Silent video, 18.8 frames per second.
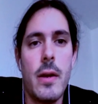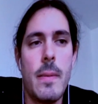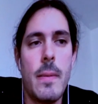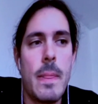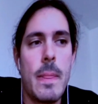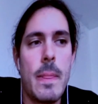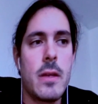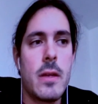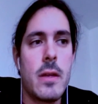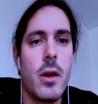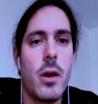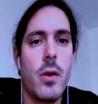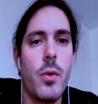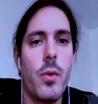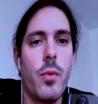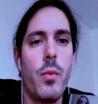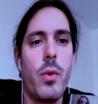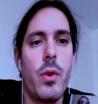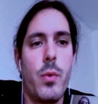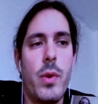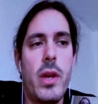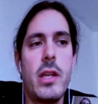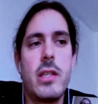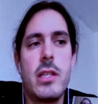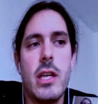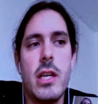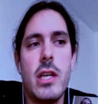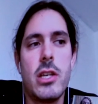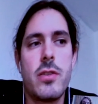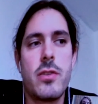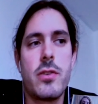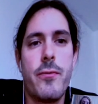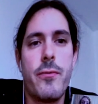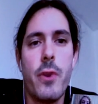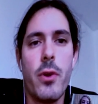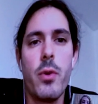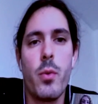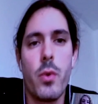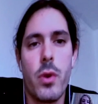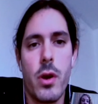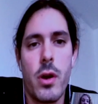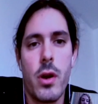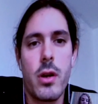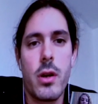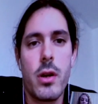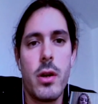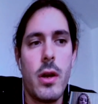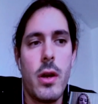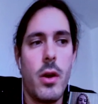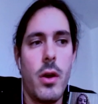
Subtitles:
So when we teach footwork,